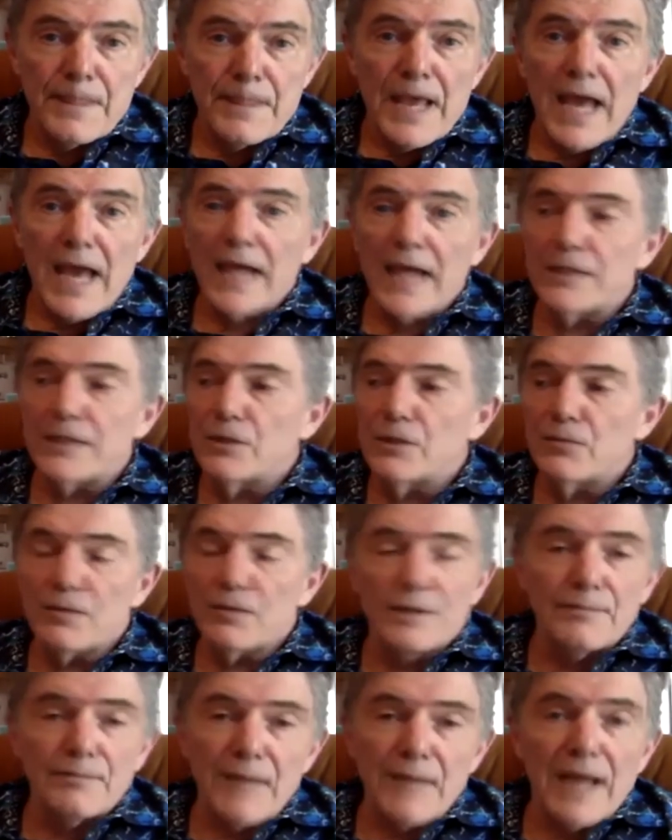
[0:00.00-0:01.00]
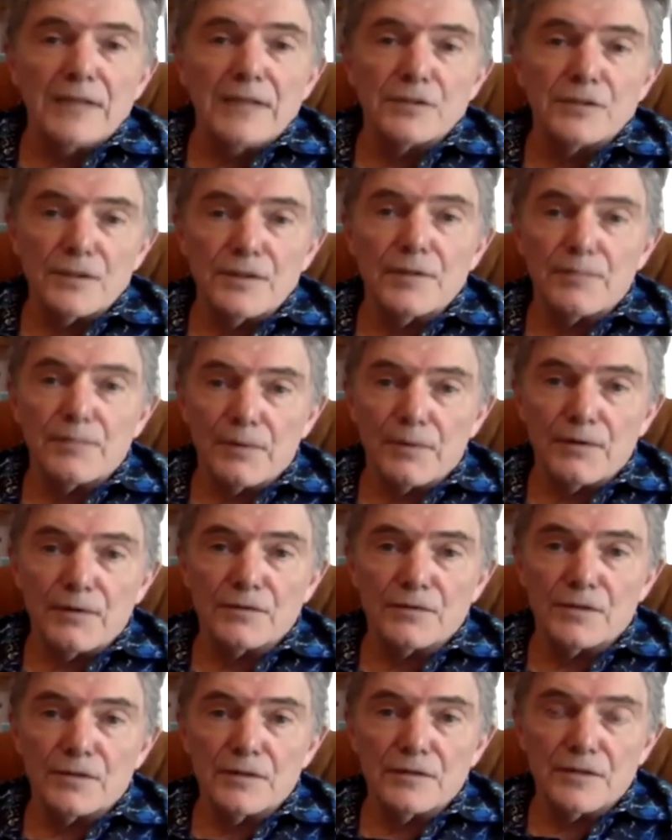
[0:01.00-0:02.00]
and you would imagine the
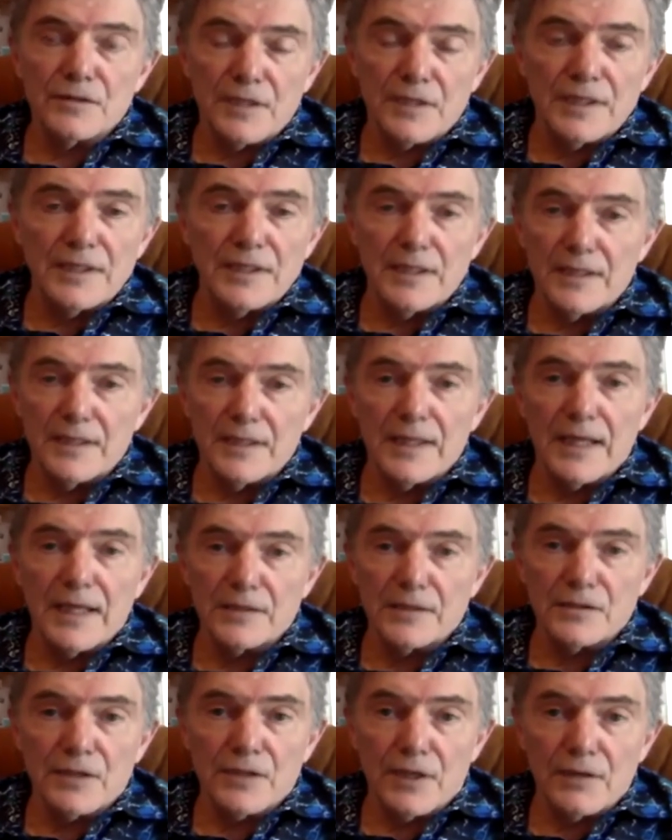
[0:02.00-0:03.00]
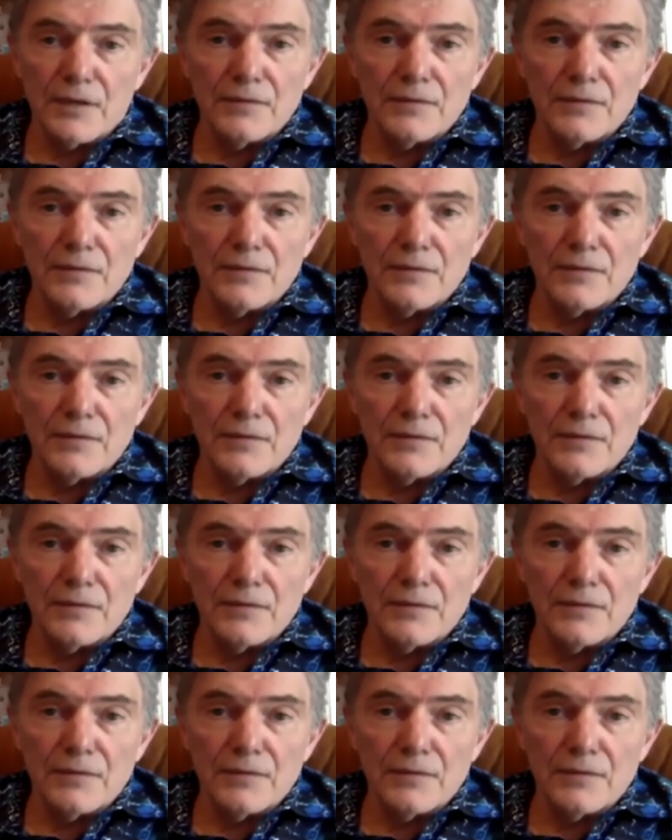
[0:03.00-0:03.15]
person sitting in that chair.